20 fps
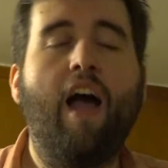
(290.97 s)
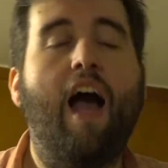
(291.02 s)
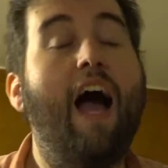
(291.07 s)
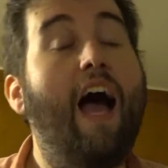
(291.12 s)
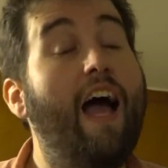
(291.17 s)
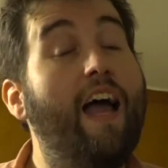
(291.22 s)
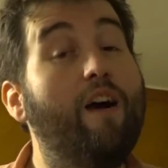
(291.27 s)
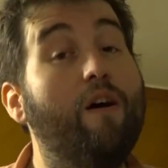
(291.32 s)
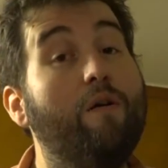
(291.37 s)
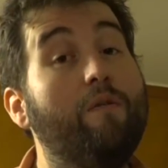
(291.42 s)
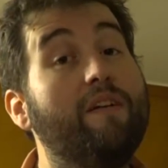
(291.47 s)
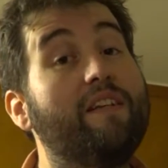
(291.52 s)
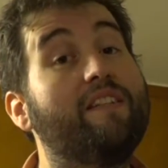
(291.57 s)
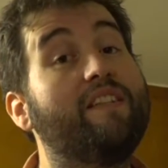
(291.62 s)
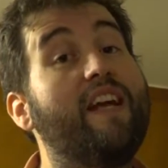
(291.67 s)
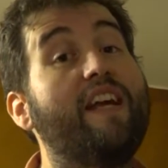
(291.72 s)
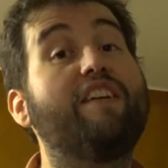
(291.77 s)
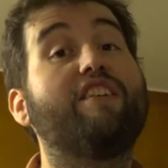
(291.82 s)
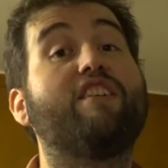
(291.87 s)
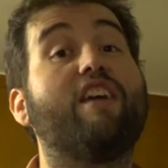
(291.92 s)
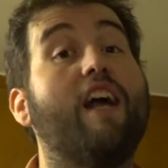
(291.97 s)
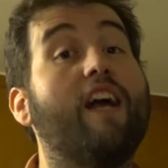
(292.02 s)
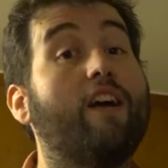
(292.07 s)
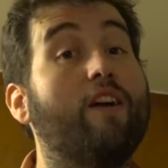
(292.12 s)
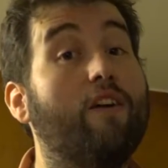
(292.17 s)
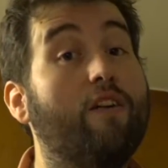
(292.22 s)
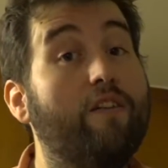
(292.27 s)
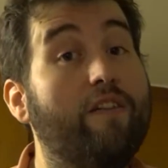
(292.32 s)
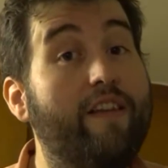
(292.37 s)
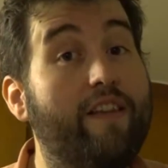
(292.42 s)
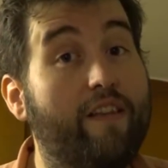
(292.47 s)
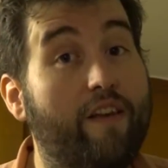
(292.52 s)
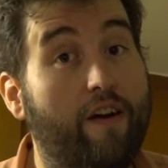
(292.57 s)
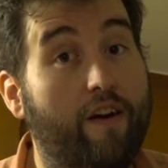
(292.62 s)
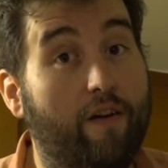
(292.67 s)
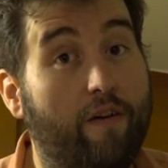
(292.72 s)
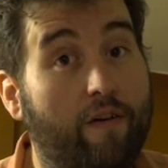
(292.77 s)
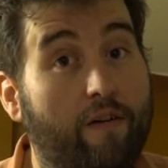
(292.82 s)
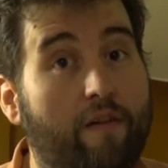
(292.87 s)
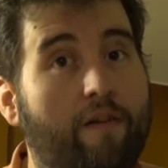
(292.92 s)
I always say check early,
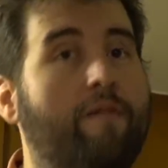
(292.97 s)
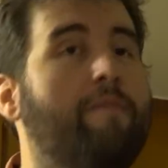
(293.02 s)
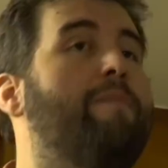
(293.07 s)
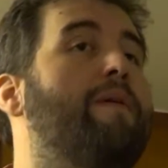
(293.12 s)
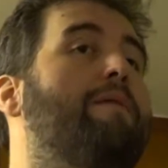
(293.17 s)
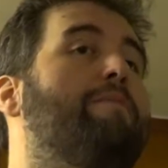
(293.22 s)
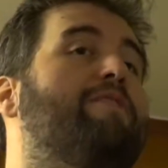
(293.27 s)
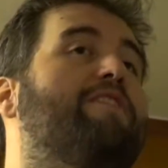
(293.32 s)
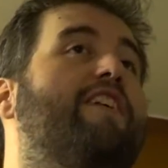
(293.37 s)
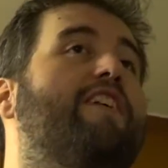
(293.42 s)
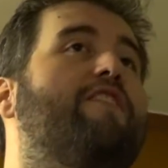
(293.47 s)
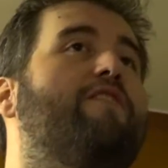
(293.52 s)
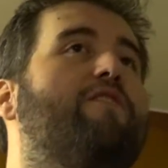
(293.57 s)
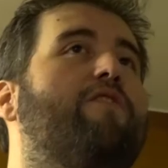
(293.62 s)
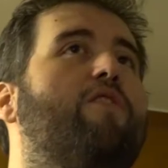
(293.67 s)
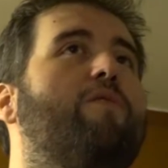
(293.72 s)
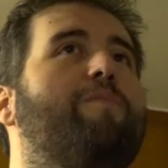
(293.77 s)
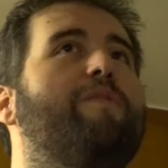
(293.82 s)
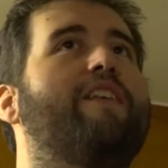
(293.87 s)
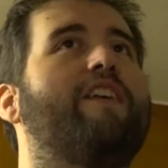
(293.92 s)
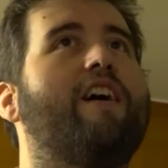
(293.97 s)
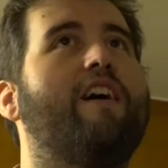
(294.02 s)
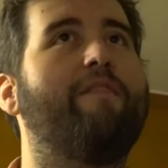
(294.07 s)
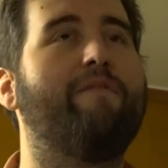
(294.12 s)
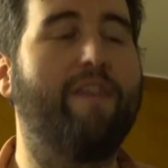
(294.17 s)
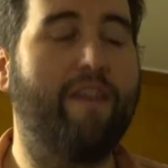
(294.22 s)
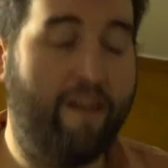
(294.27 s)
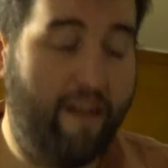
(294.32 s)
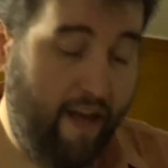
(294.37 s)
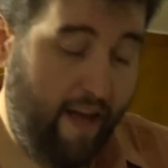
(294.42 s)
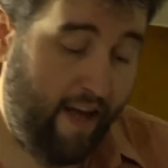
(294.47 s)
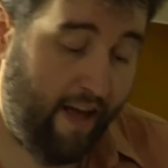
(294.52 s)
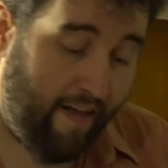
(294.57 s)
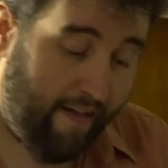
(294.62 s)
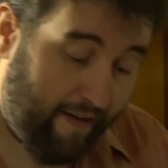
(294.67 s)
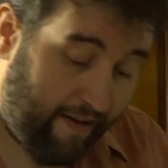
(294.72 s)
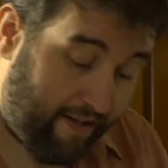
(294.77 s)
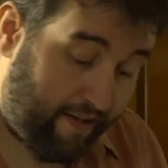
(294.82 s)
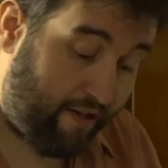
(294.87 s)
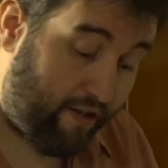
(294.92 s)
though. People say don't open the oven.
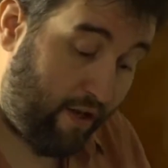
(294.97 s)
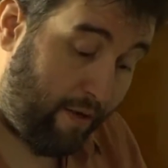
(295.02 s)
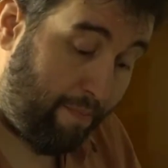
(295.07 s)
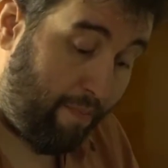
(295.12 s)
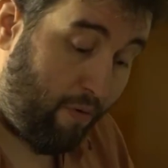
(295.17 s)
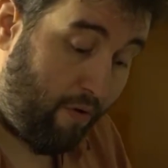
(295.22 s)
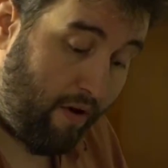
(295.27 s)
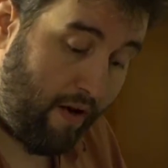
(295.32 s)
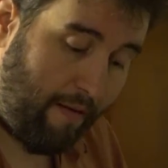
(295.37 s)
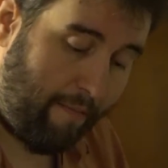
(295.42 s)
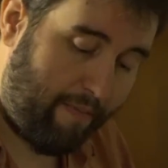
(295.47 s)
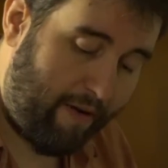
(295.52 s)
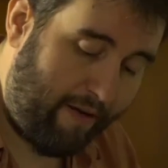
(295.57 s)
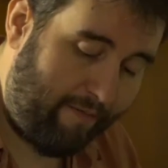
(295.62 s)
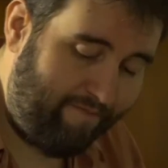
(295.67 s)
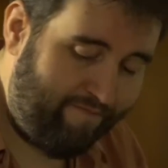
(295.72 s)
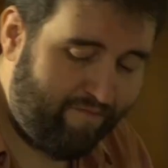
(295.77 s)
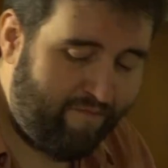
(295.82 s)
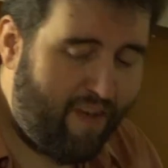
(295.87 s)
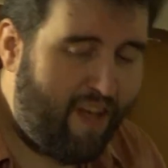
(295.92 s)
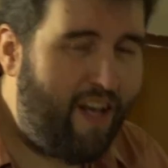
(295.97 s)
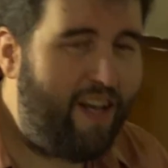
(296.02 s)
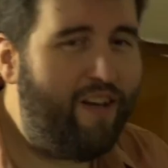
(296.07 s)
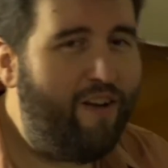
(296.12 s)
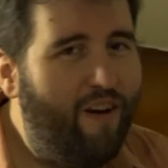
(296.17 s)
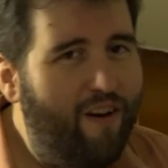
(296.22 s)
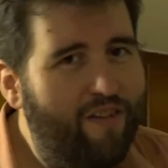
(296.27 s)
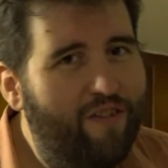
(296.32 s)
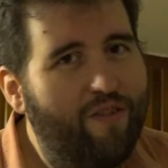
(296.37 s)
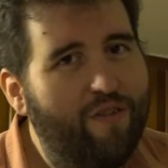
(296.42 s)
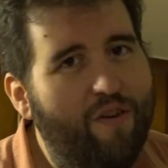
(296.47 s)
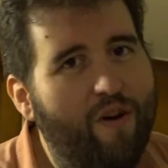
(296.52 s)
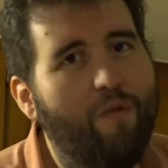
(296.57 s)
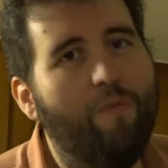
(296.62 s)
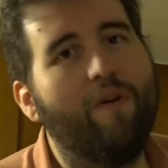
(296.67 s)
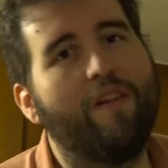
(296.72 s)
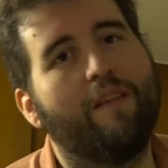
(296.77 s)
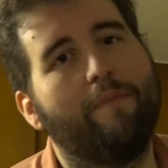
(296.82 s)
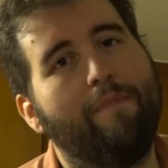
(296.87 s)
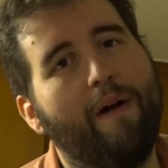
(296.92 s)
It's a good point, but you also
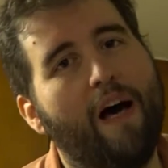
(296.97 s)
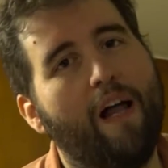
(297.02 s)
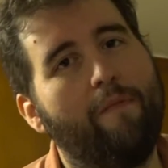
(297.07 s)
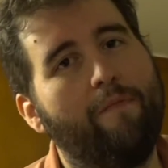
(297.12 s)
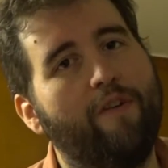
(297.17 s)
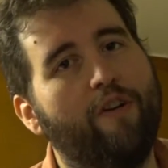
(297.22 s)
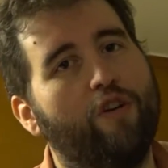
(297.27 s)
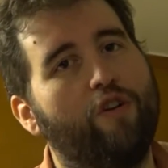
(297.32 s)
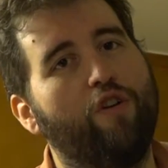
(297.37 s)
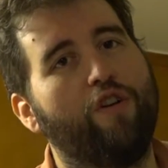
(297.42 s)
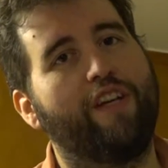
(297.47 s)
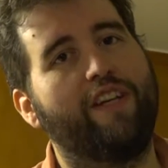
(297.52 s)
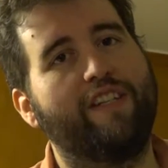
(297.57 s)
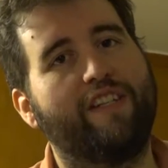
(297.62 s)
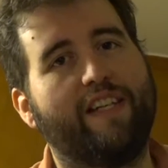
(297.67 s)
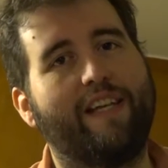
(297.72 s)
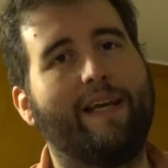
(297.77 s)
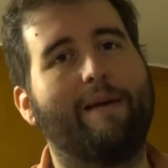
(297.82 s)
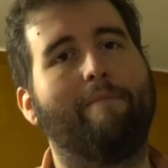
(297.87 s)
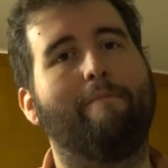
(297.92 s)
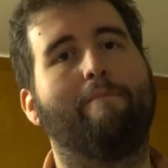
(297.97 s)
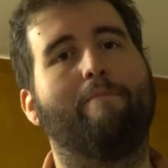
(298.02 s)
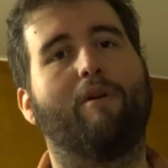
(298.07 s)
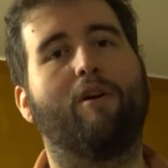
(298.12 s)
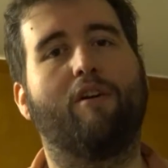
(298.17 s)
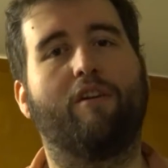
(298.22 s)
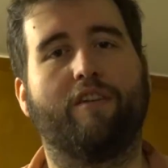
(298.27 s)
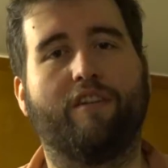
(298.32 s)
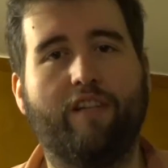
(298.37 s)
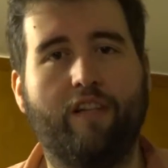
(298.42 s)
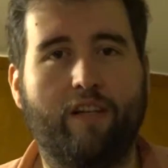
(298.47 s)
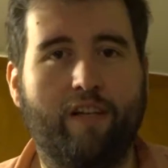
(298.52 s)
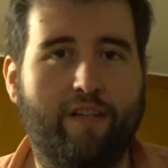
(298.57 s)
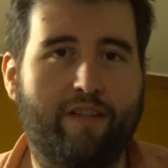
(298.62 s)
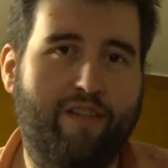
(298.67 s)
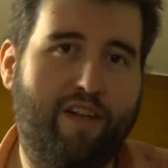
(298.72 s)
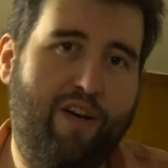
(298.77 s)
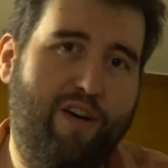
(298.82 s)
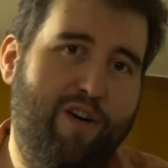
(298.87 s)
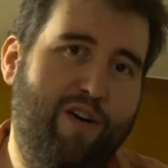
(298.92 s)
don't want the bottom of your cookies to get burnt.
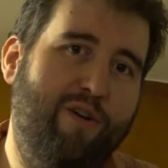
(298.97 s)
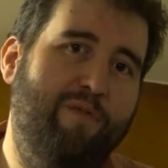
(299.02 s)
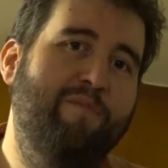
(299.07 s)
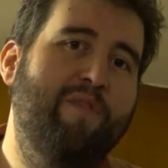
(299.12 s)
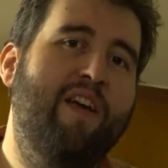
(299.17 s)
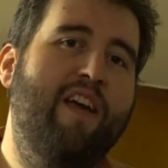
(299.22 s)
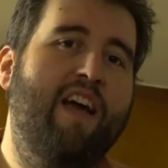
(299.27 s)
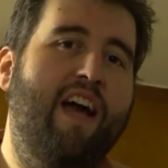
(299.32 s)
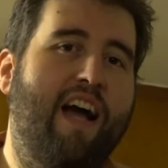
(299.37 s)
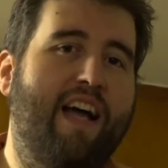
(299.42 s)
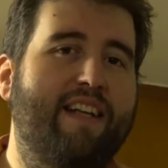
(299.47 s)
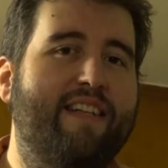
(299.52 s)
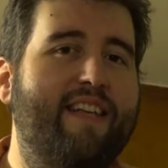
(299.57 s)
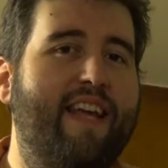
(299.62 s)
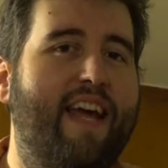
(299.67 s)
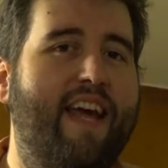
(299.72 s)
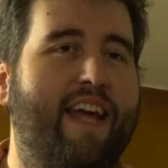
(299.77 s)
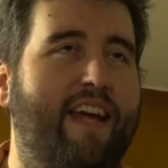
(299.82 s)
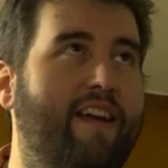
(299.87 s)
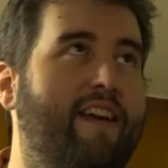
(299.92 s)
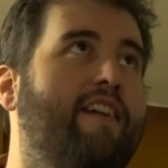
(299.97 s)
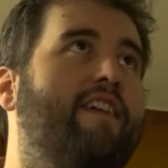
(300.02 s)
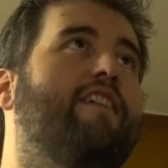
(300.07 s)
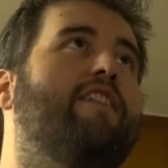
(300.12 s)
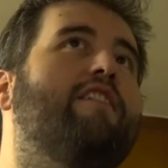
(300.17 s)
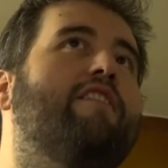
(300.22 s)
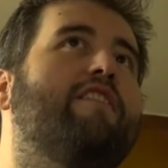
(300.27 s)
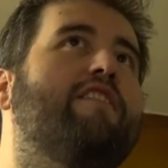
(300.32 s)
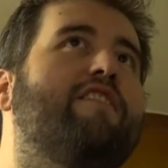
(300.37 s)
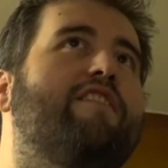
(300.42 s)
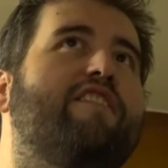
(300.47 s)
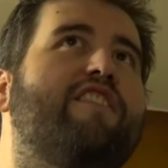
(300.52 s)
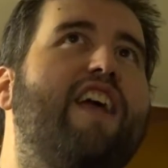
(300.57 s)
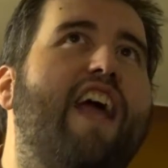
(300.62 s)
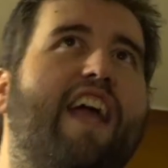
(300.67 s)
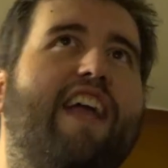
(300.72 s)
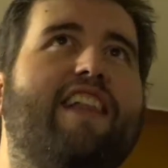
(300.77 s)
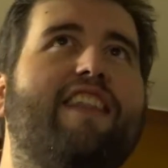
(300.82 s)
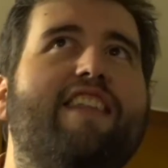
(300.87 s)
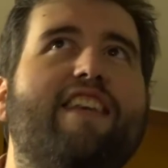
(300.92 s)
So I say
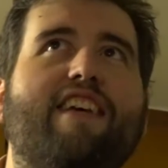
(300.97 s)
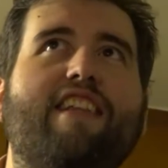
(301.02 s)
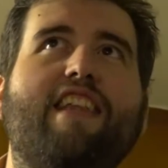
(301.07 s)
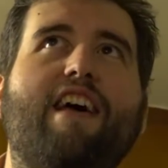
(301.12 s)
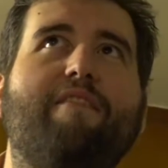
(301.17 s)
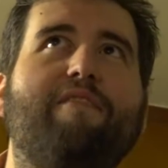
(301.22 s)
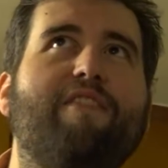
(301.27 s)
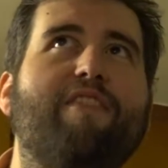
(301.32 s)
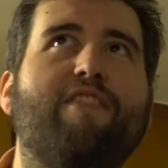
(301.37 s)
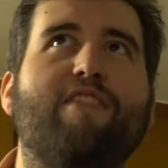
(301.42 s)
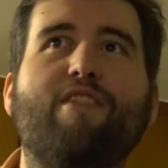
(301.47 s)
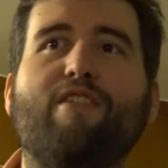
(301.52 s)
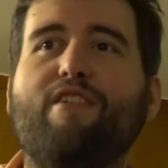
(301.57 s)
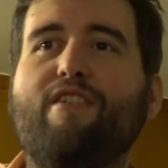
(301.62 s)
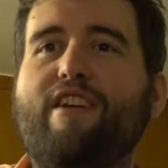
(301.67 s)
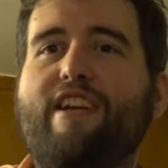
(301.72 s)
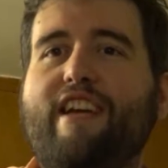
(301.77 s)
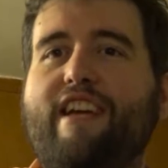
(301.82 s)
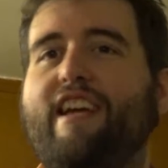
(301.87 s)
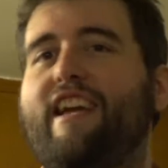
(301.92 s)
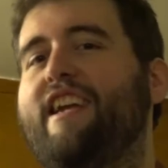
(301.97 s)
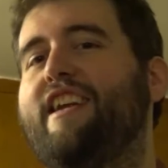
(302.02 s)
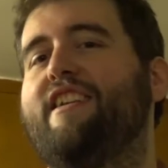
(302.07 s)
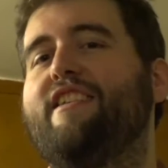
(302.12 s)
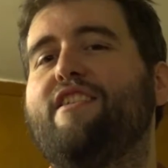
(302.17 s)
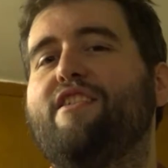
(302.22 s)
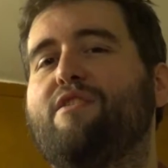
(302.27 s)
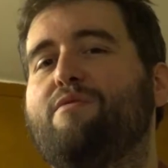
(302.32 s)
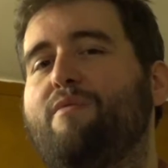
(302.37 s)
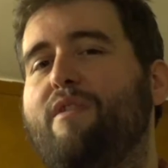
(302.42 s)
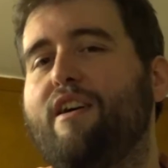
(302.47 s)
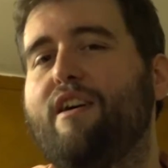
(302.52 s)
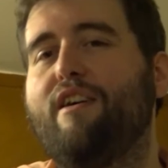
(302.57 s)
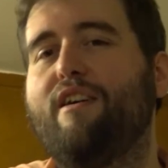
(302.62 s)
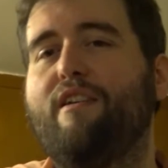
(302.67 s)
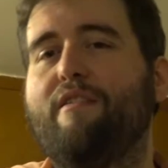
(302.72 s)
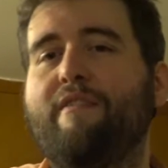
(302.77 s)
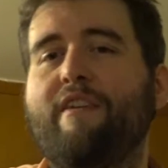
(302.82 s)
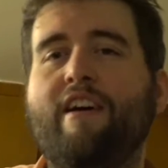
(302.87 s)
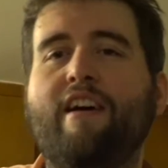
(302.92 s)
check at the 11:30 into the
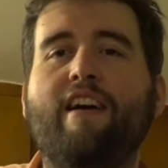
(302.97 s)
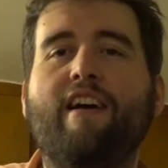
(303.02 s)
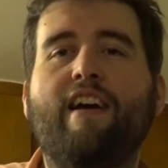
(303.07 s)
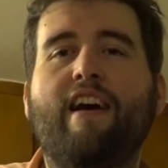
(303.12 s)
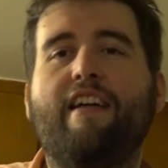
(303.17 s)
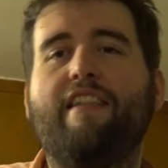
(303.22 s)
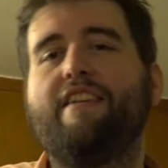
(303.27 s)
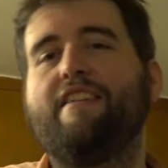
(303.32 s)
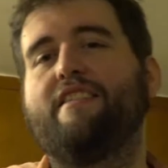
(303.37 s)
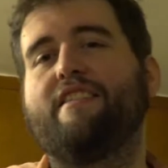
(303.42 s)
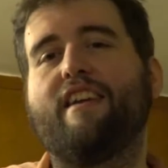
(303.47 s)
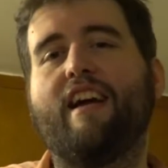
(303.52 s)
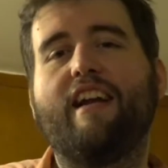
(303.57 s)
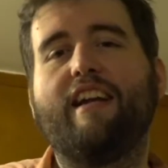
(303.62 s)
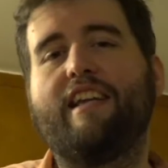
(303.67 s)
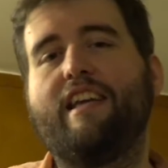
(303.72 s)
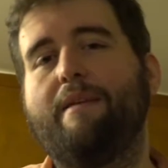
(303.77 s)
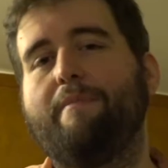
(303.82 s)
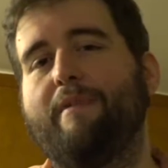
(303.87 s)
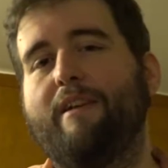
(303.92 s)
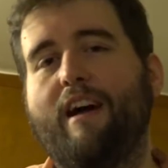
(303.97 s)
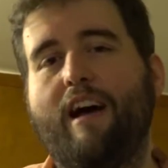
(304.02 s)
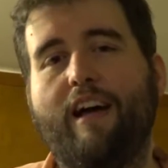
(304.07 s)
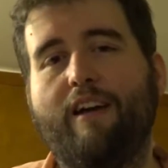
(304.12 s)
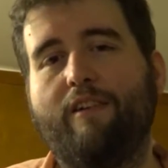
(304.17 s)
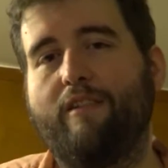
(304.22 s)
12, and then just kind of keep an eye